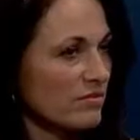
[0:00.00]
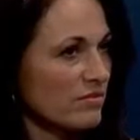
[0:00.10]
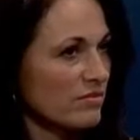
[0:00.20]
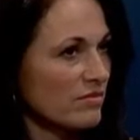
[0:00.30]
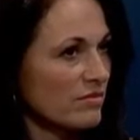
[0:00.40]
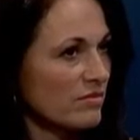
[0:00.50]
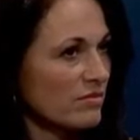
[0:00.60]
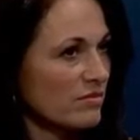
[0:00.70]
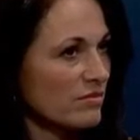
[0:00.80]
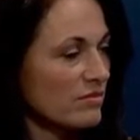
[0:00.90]

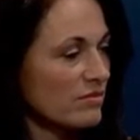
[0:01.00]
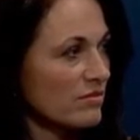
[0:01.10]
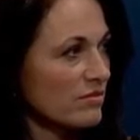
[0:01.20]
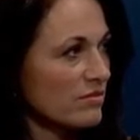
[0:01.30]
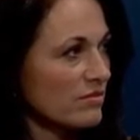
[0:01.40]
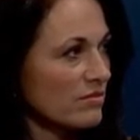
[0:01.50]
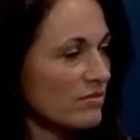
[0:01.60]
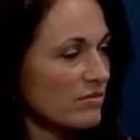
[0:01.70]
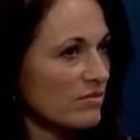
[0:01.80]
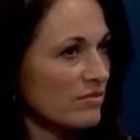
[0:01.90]

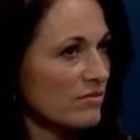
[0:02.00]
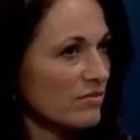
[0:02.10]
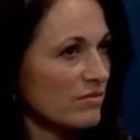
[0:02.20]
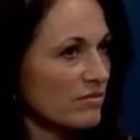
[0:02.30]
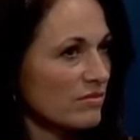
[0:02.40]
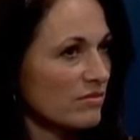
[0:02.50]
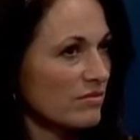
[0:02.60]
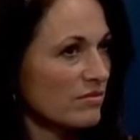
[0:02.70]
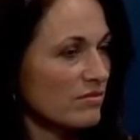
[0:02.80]
(silent)